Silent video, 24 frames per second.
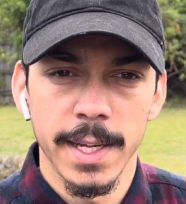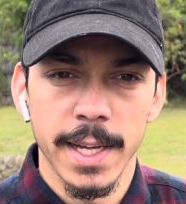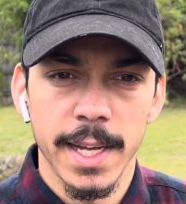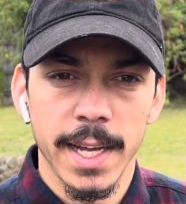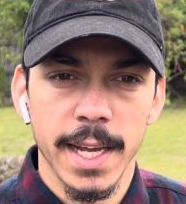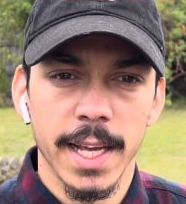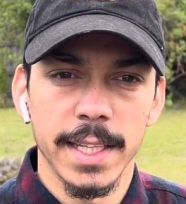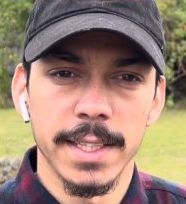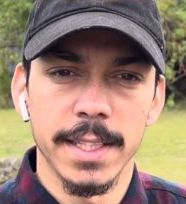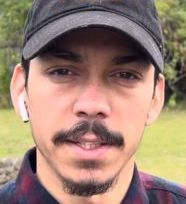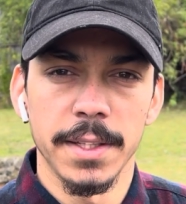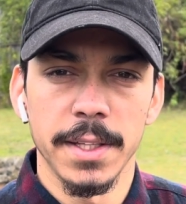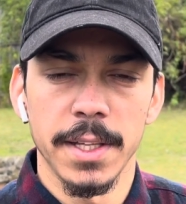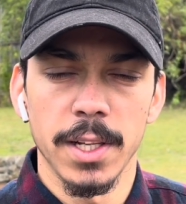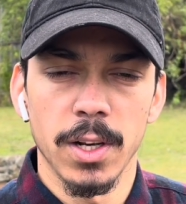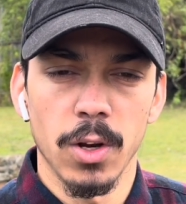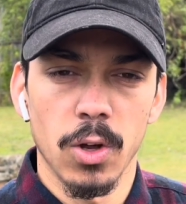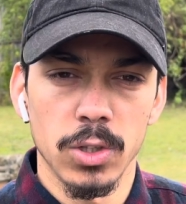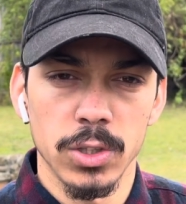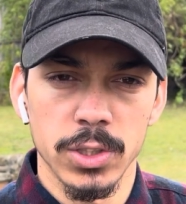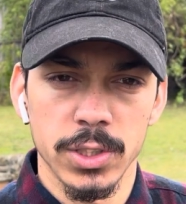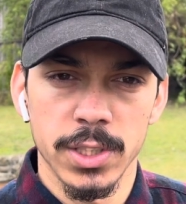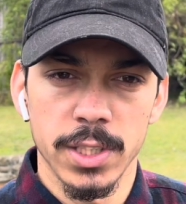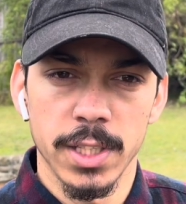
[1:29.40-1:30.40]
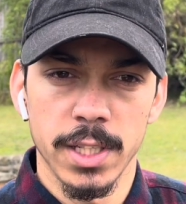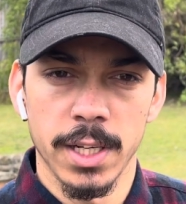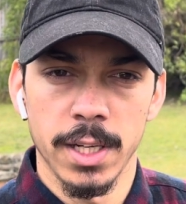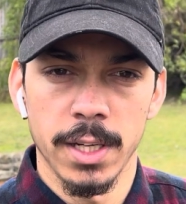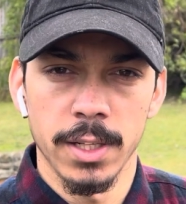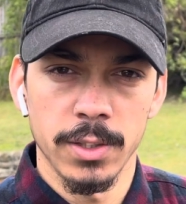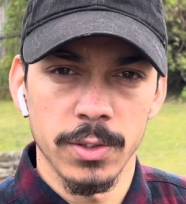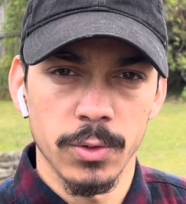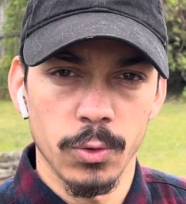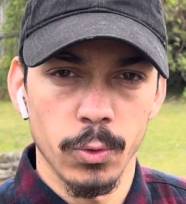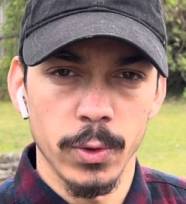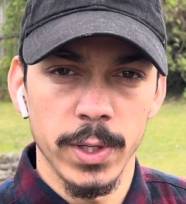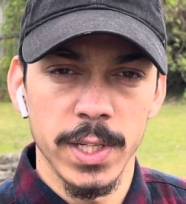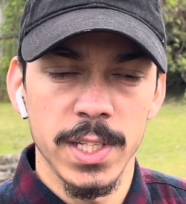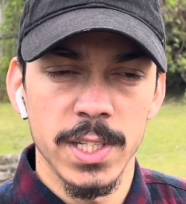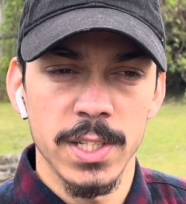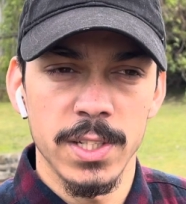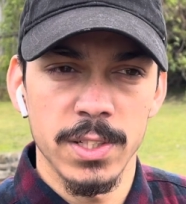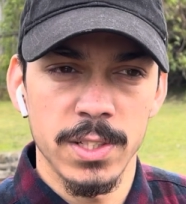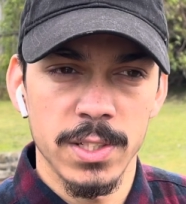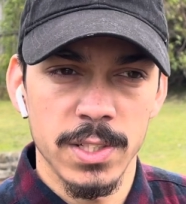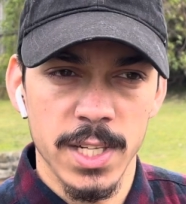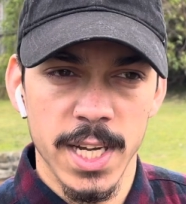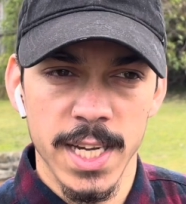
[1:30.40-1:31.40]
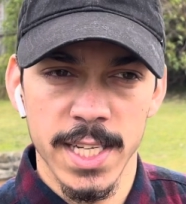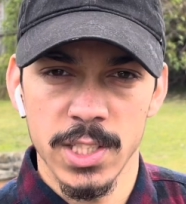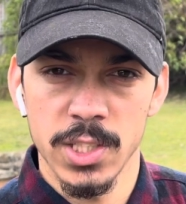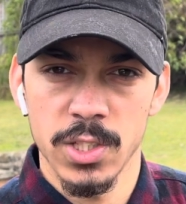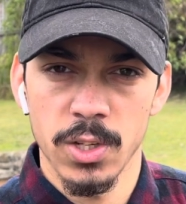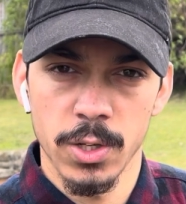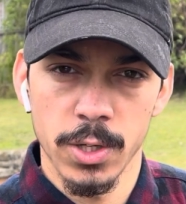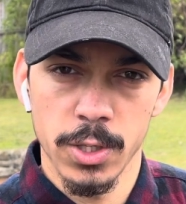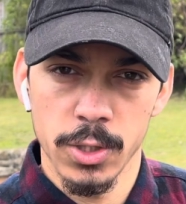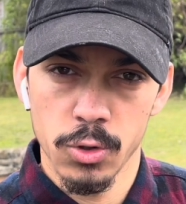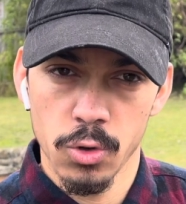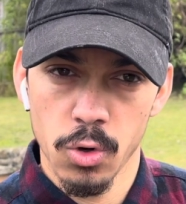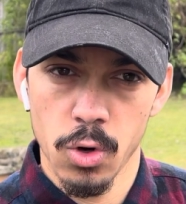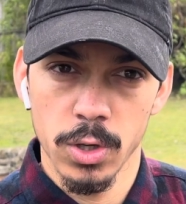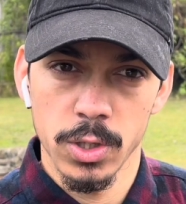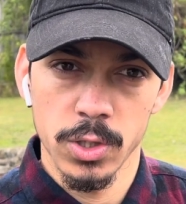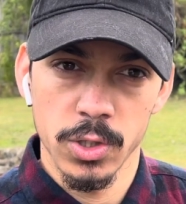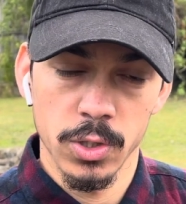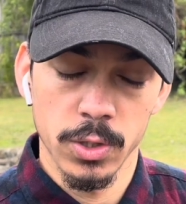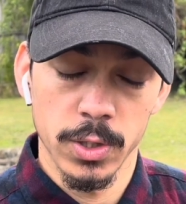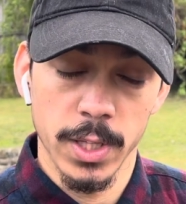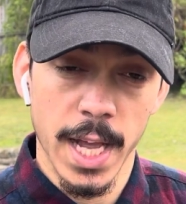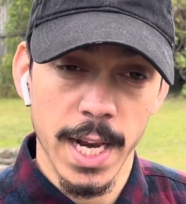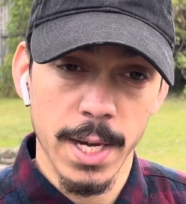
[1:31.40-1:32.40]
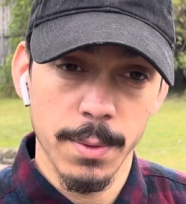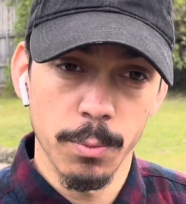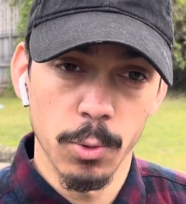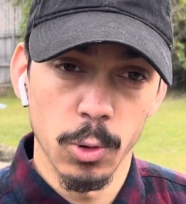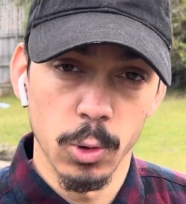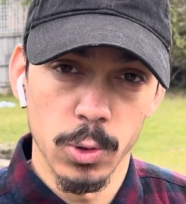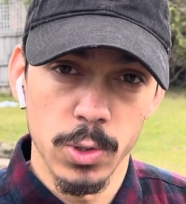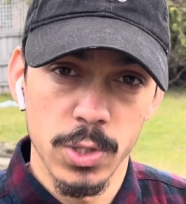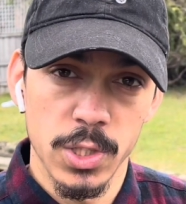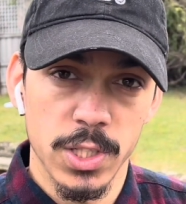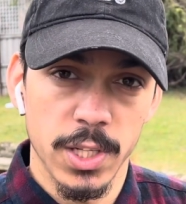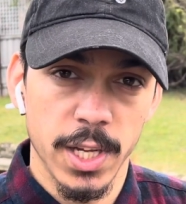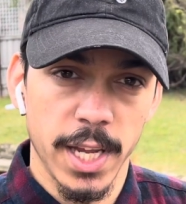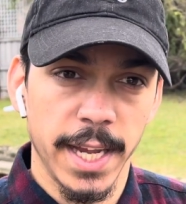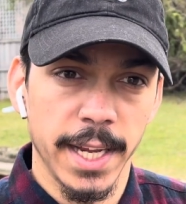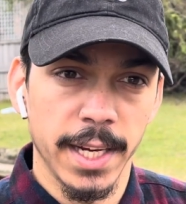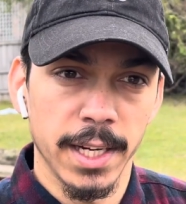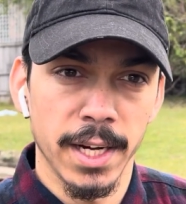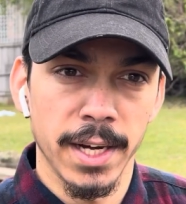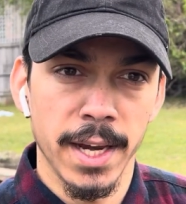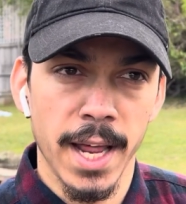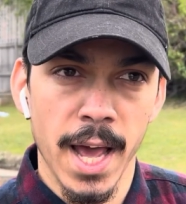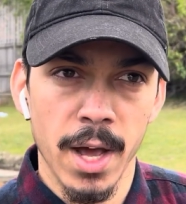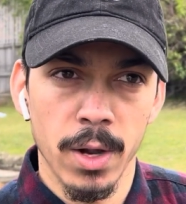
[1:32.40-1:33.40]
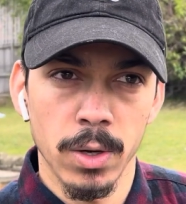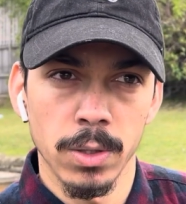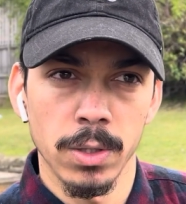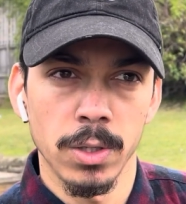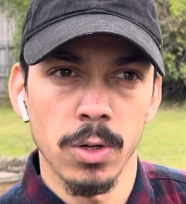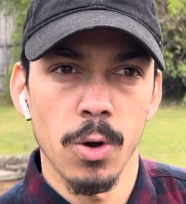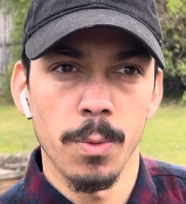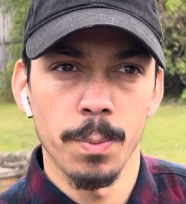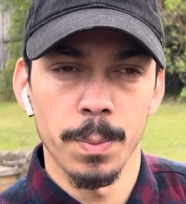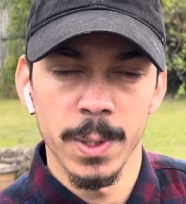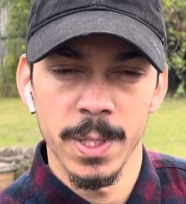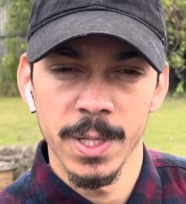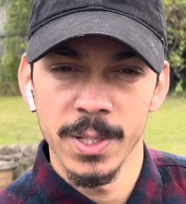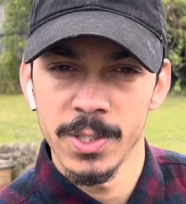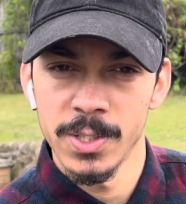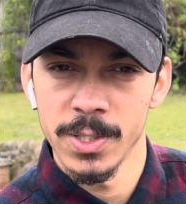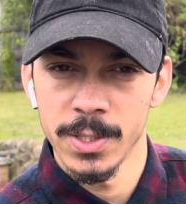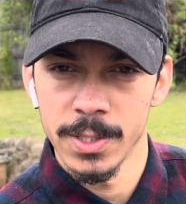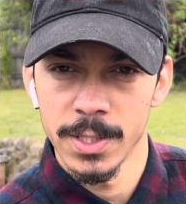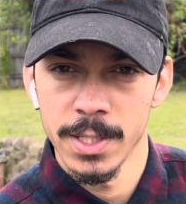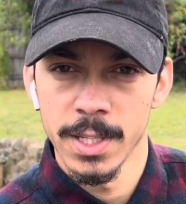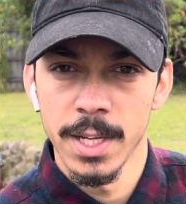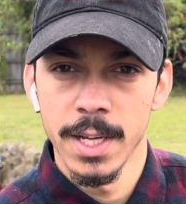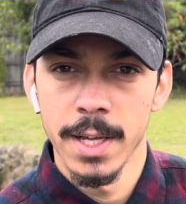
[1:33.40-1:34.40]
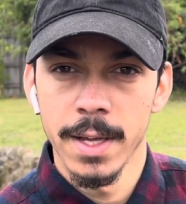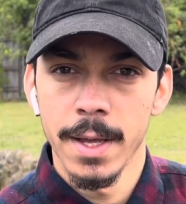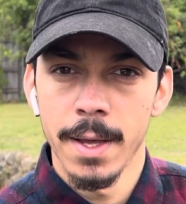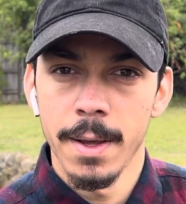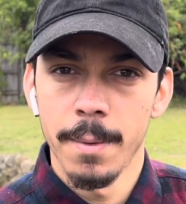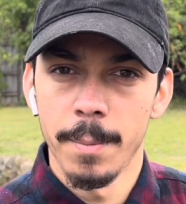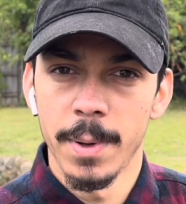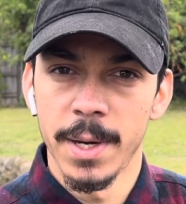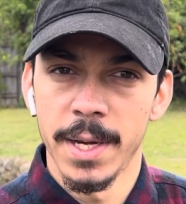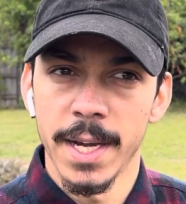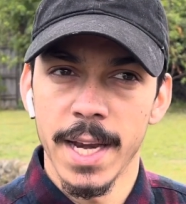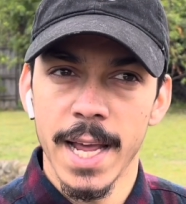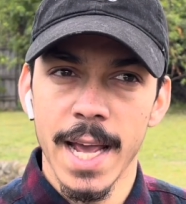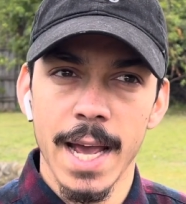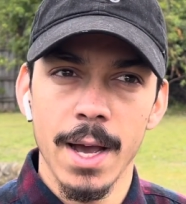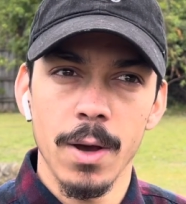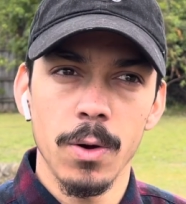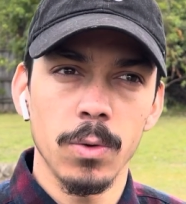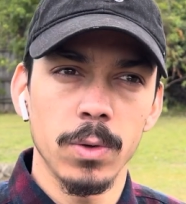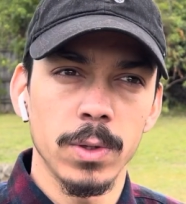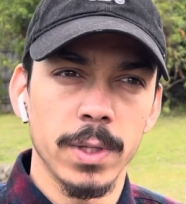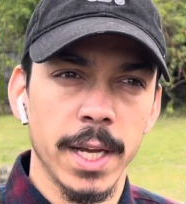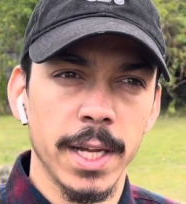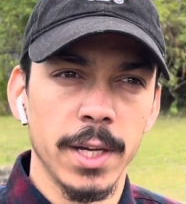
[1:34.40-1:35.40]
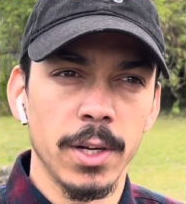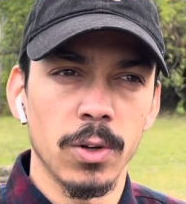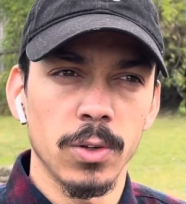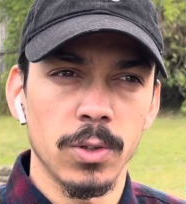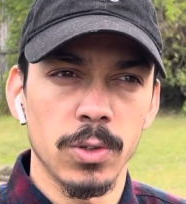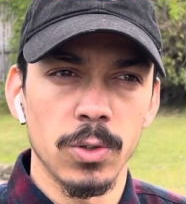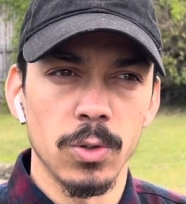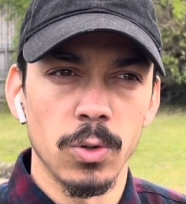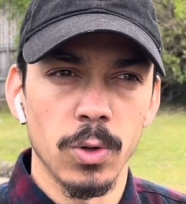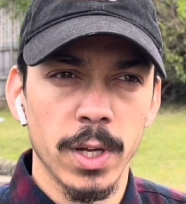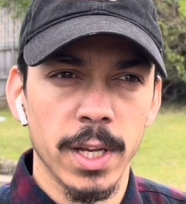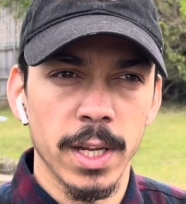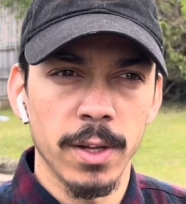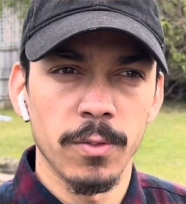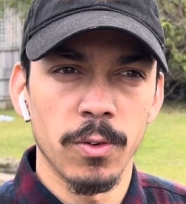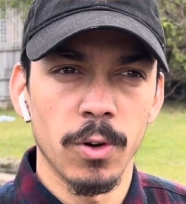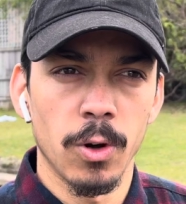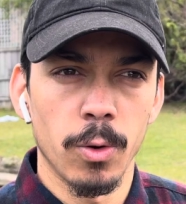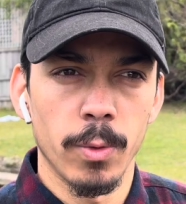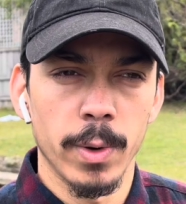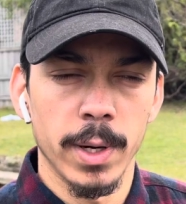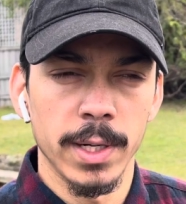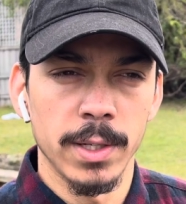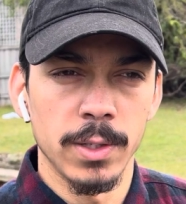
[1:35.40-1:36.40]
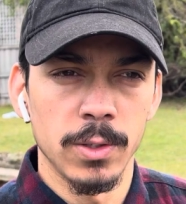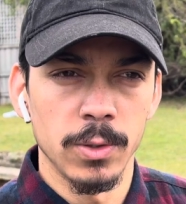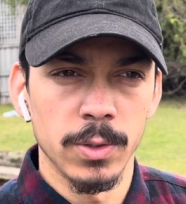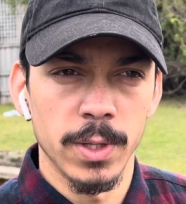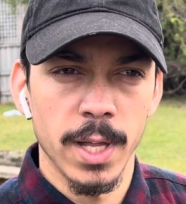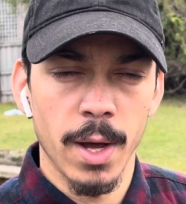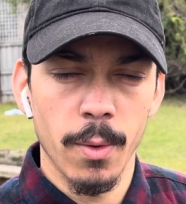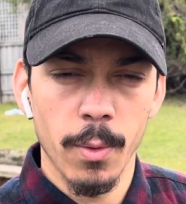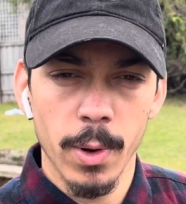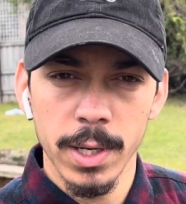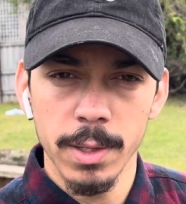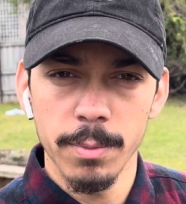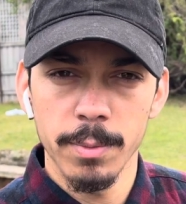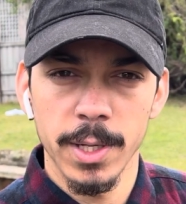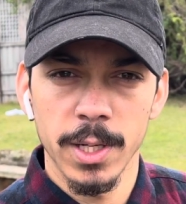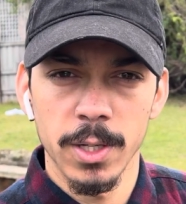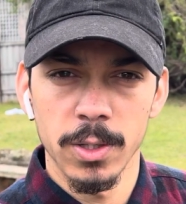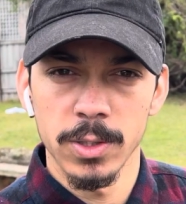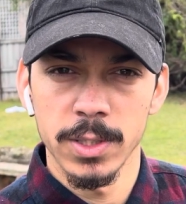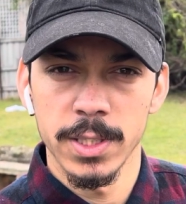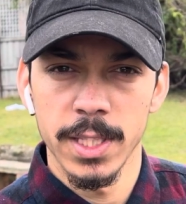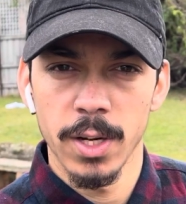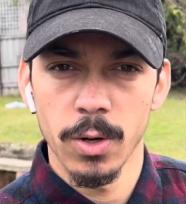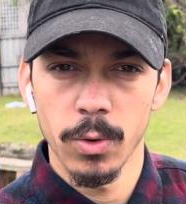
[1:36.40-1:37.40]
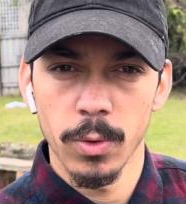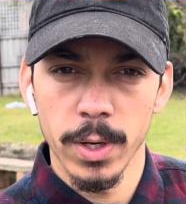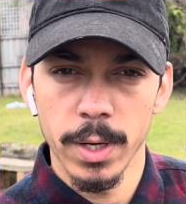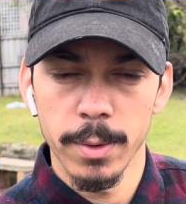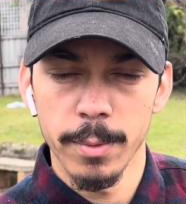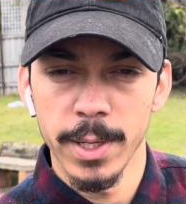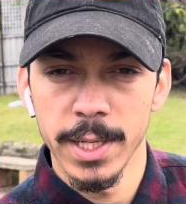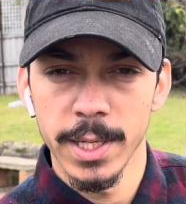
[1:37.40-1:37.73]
and then they lost 3 tests on a trot. So that puts England out of the competition. But now they're not looking forward to that one because they already